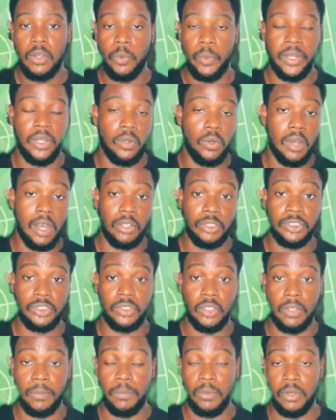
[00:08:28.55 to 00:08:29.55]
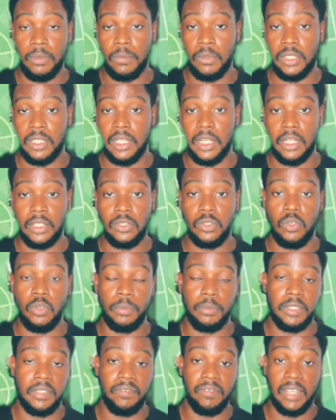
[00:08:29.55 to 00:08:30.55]
We know how strong Bournemouth are at
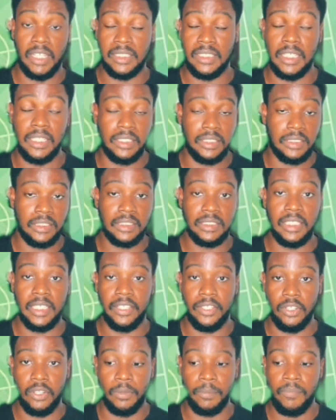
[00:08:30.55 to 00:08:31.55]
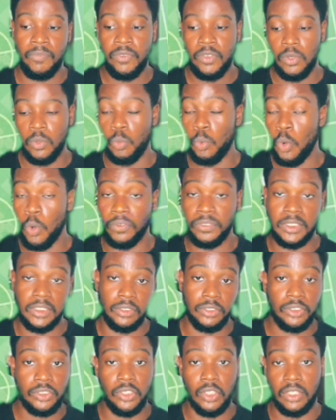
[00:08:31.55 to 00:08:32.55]
home in Vitality Stadium. Wolves
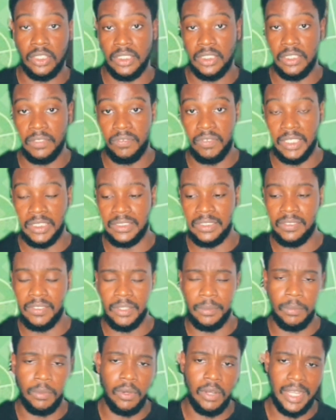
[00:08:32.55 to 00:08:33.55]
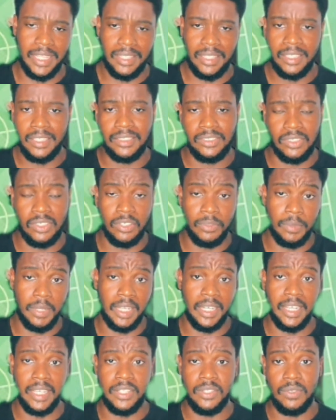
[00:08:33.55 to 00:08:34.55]
still struggling defensively, but I think it's going to be
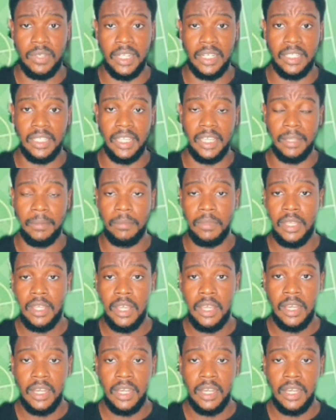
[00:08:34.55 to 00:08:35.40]
an end-to-end game.